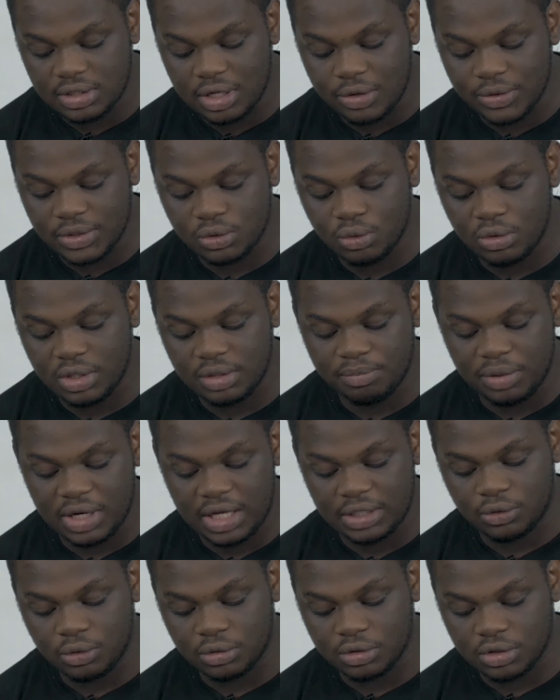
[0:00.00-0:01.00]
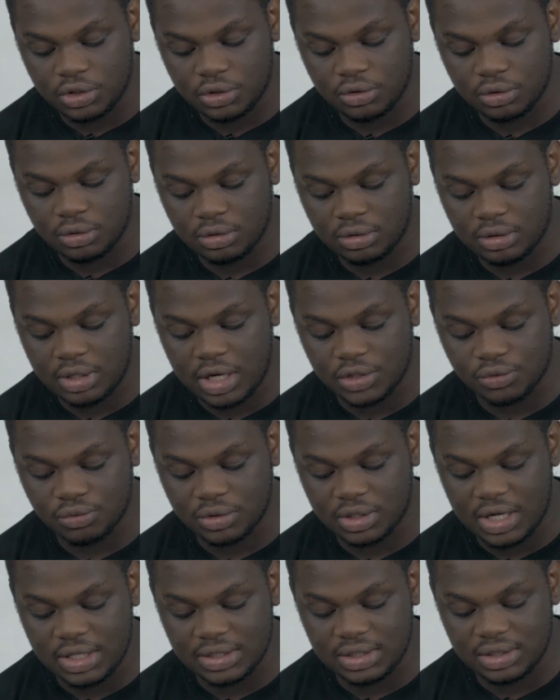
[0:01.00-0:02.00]
there is no implied condition as
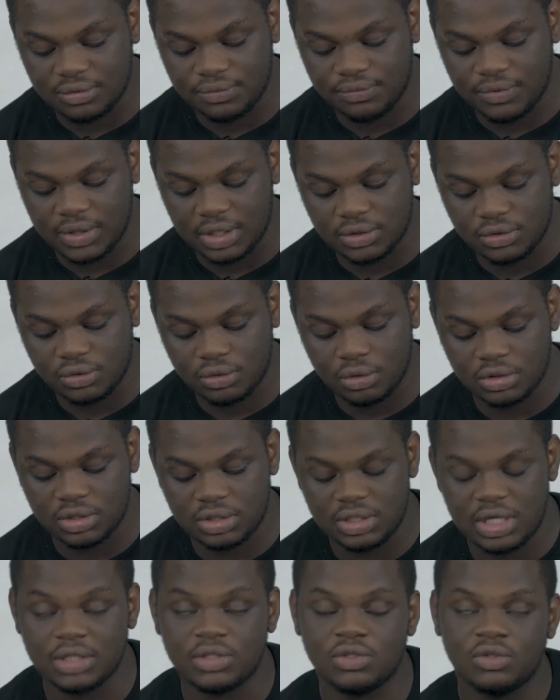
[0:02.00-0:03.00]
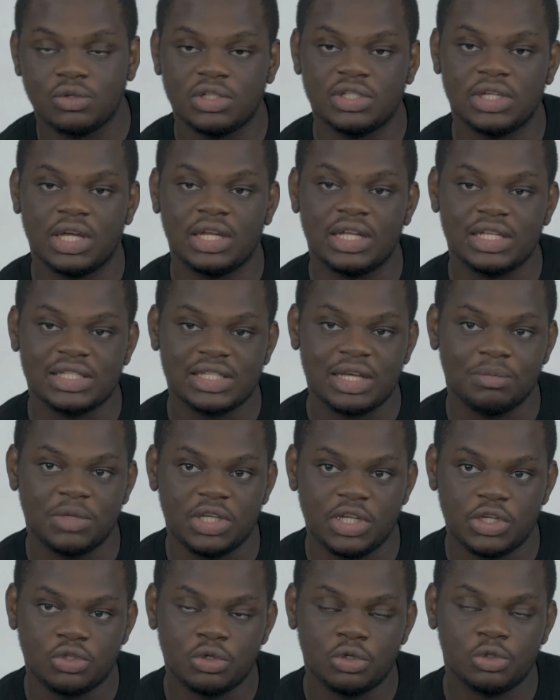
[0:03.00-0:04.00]
regards defects such that such an
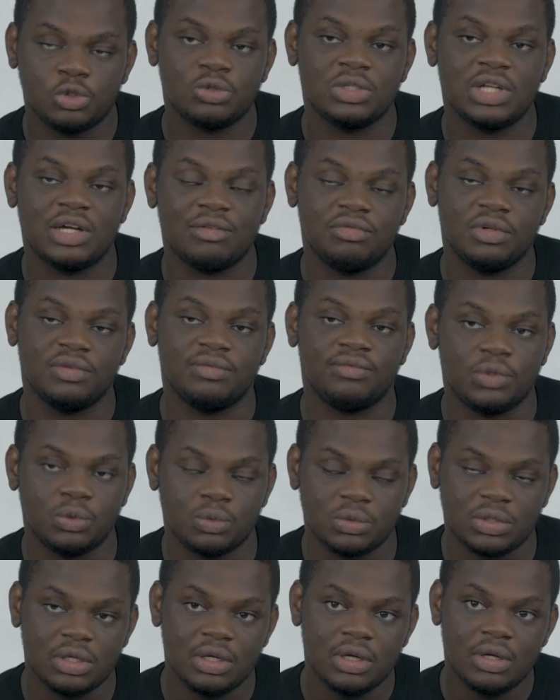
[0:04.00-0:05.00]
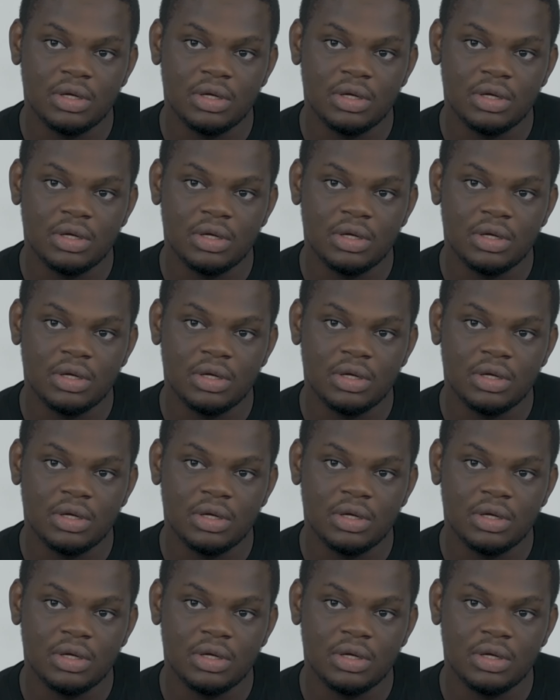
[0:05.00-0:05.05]
examination should have reviewed.